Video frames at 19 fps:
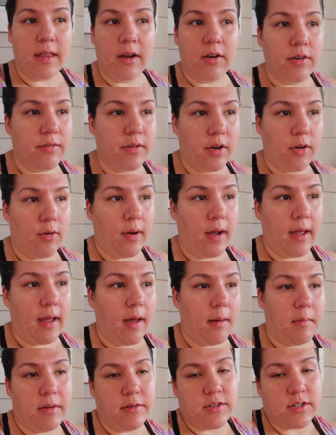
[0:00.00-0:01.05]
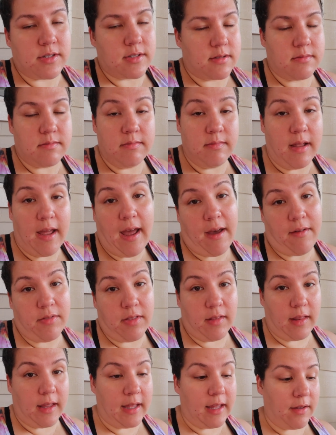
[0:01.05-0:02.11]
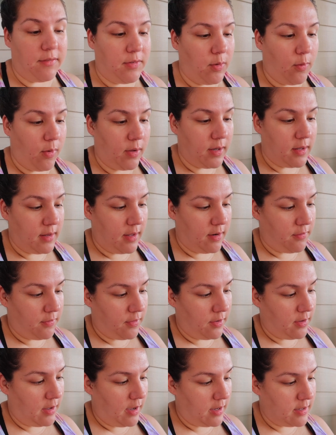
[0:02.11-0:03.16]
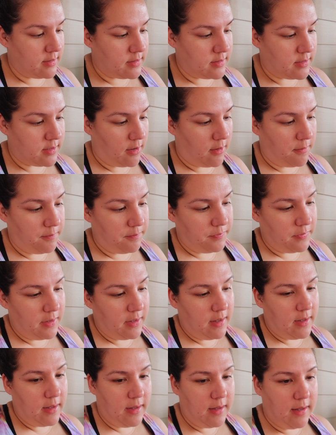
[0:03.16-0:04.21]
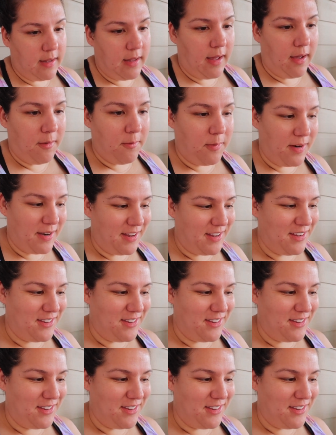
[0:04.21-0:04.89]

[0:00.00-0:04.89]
They don't even know who I am. I just have the link if you want it there for you guys. So yeah, what are